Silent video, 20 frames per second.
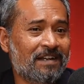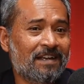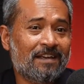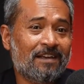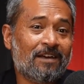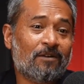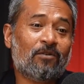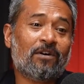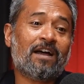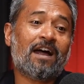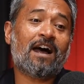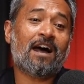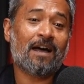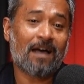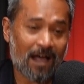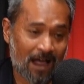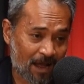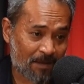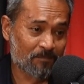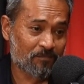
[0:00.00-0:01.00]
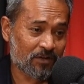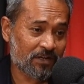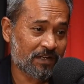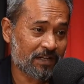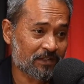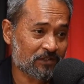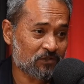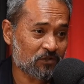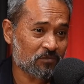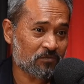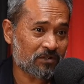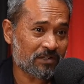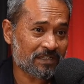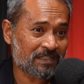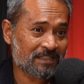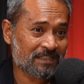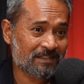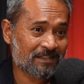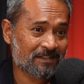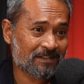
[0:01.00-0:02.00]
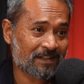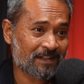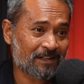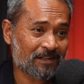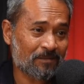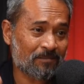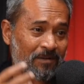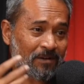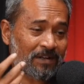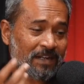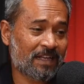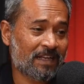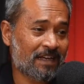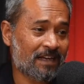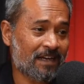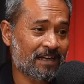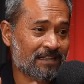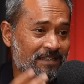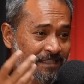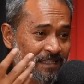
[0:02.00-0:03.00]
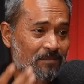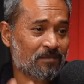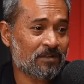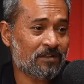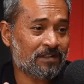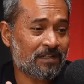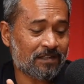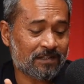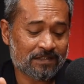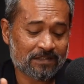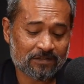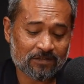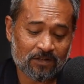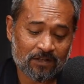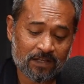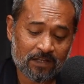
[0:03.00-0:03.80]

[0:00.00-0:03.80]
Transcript: Well, I'm pretty exuberant, right, about AI and semiconductors and all that.